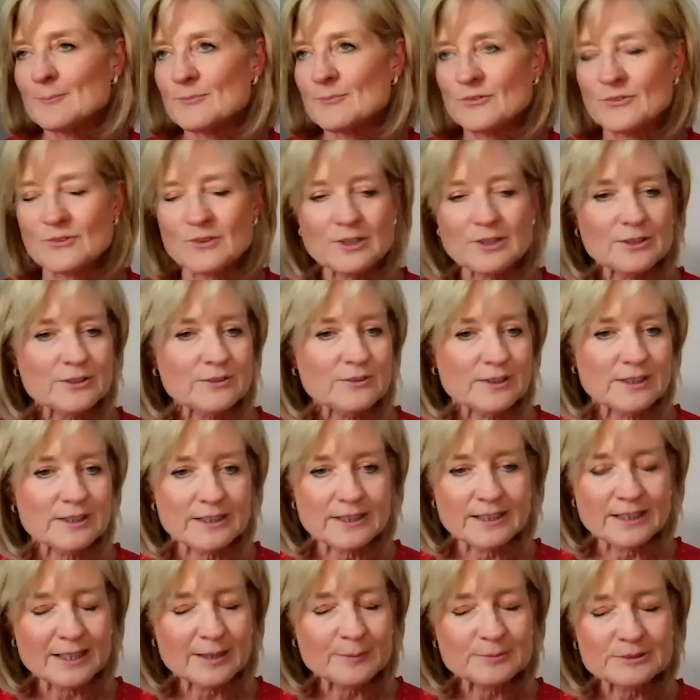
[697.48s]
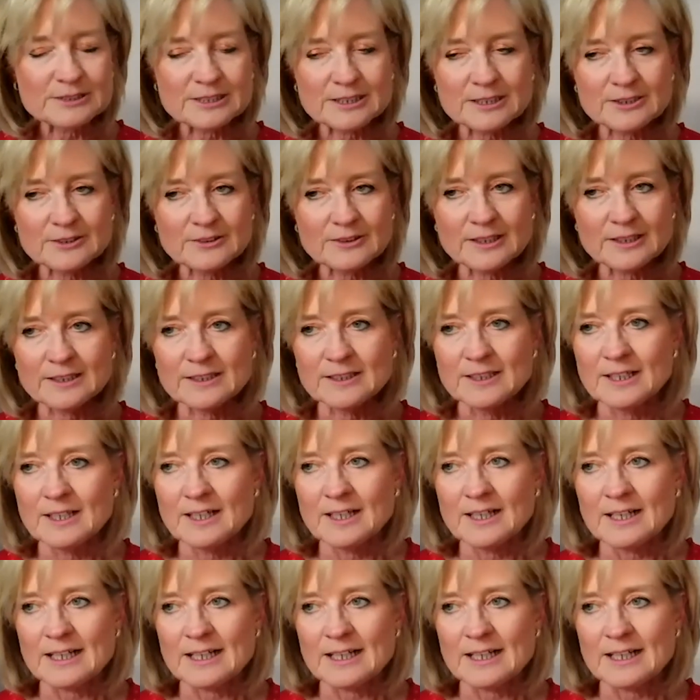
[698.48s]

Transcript: absolutely, absolutely.